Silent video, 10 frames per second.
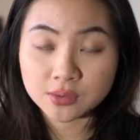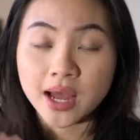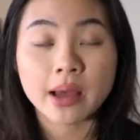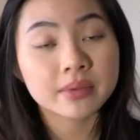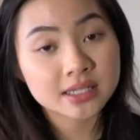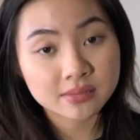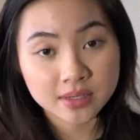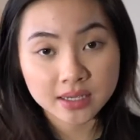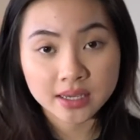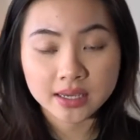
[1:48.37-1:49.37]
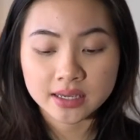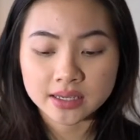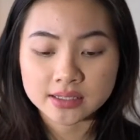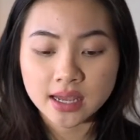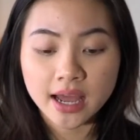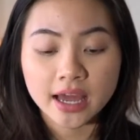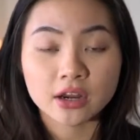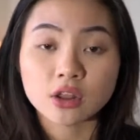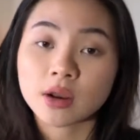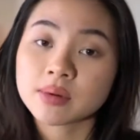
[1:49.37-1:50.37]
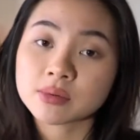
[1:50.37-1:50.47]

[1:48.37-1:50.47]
So what happened to me is I had a lot of